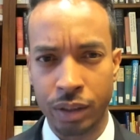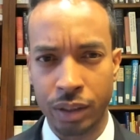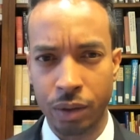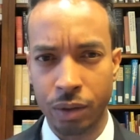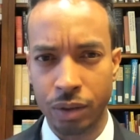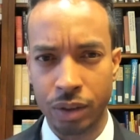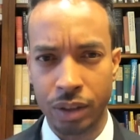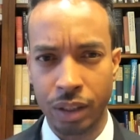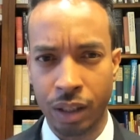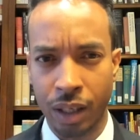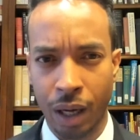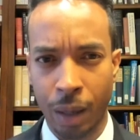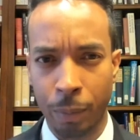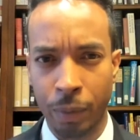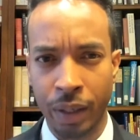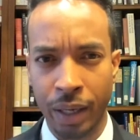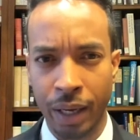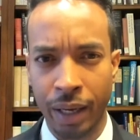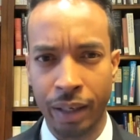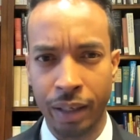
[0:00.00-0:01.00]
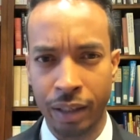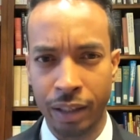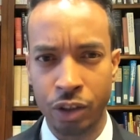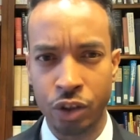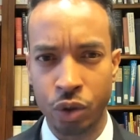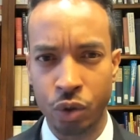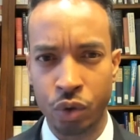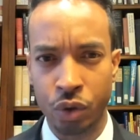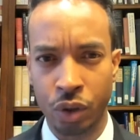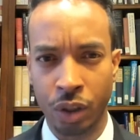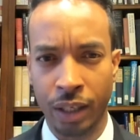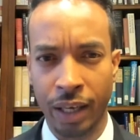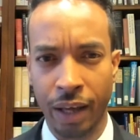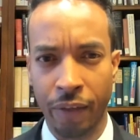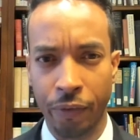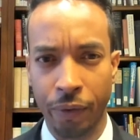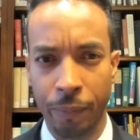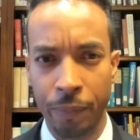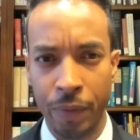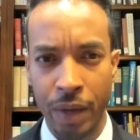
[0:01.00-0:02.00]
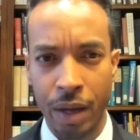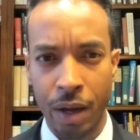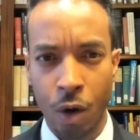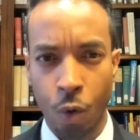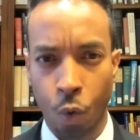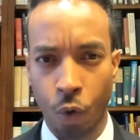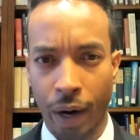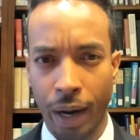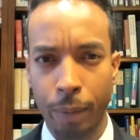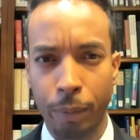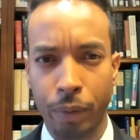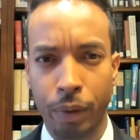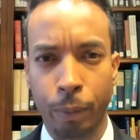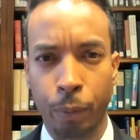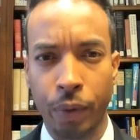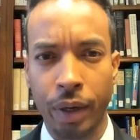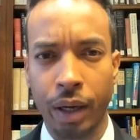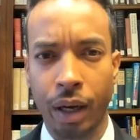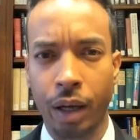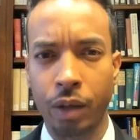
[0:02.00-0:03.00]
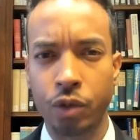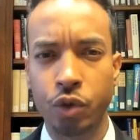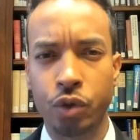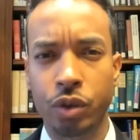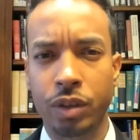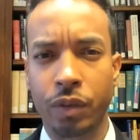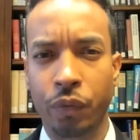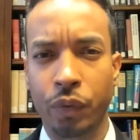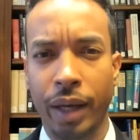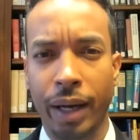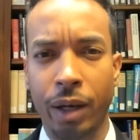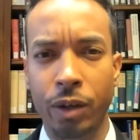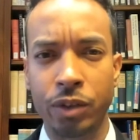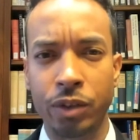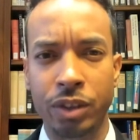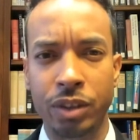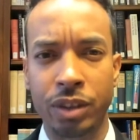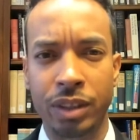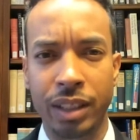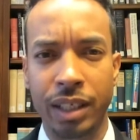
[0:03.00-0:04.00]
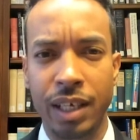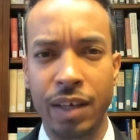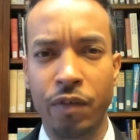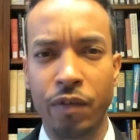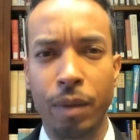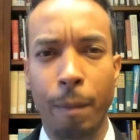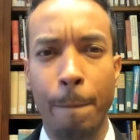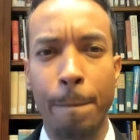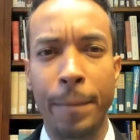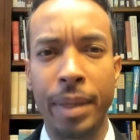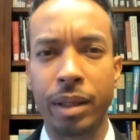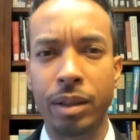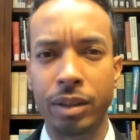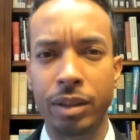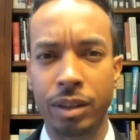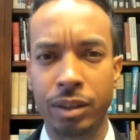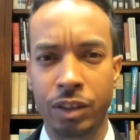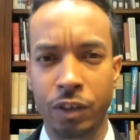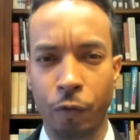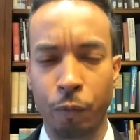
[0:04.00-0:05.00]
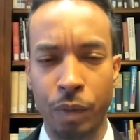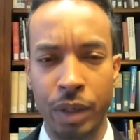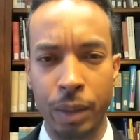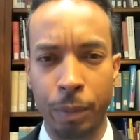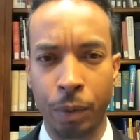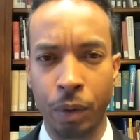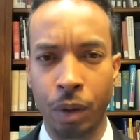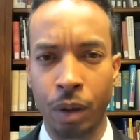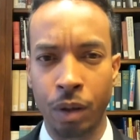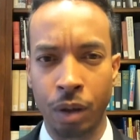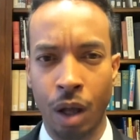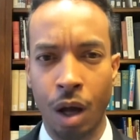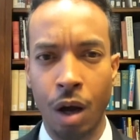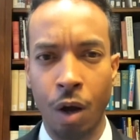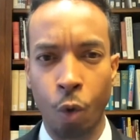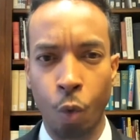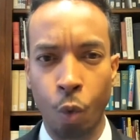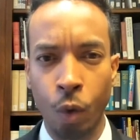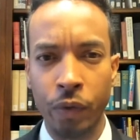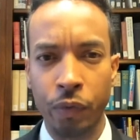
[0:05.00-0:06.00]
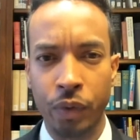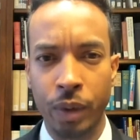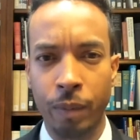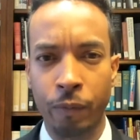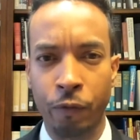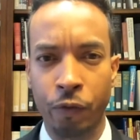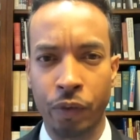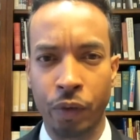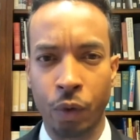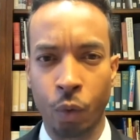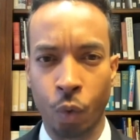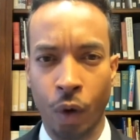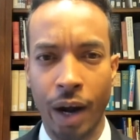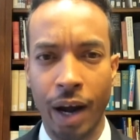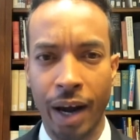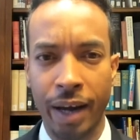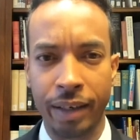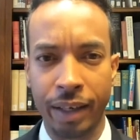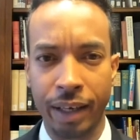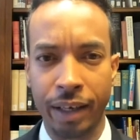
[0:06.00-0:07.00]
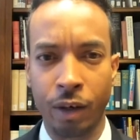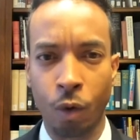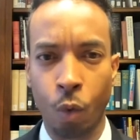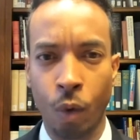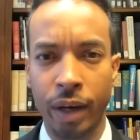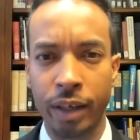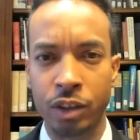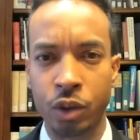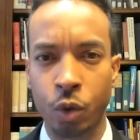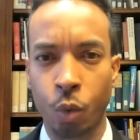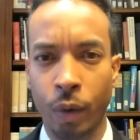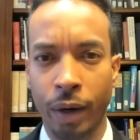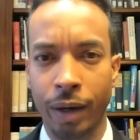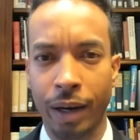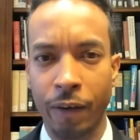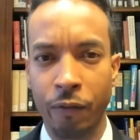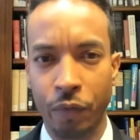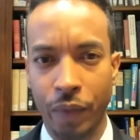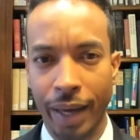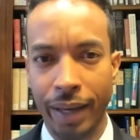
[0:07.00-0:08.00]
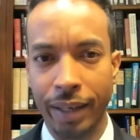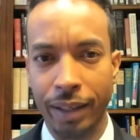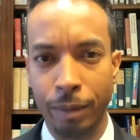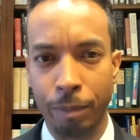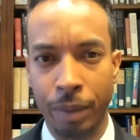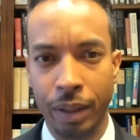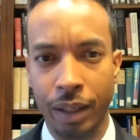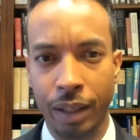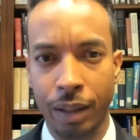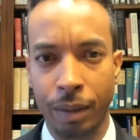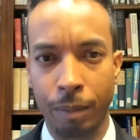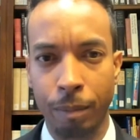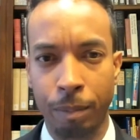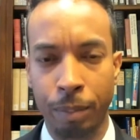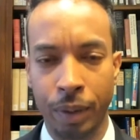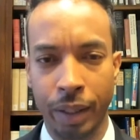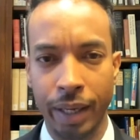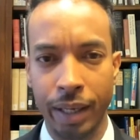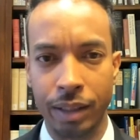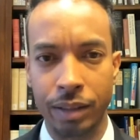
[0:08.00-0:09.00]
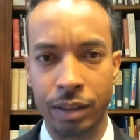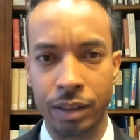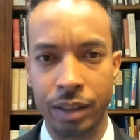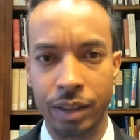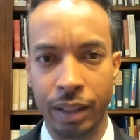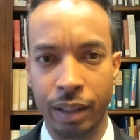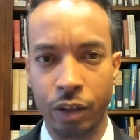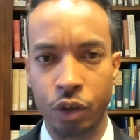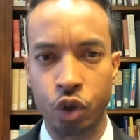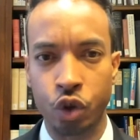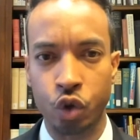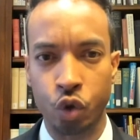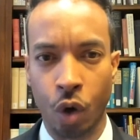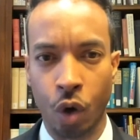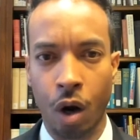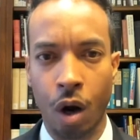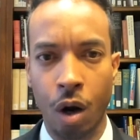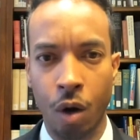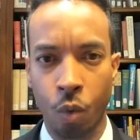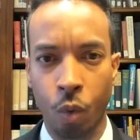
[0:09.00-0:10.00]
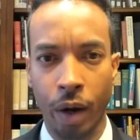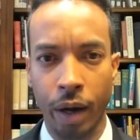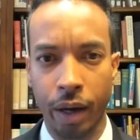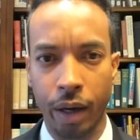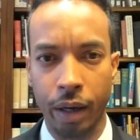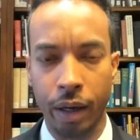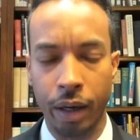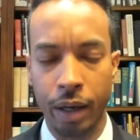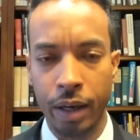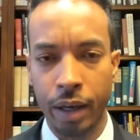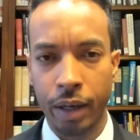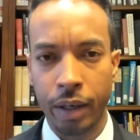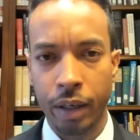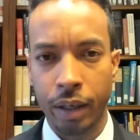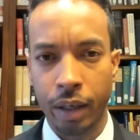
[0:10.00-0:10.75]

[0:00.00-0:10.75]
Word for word: on seriously complicated issues together, were able to bring hundreds of thousands and even millions of people along with them for the ride, in a way to where, if that had been in place in a strong way,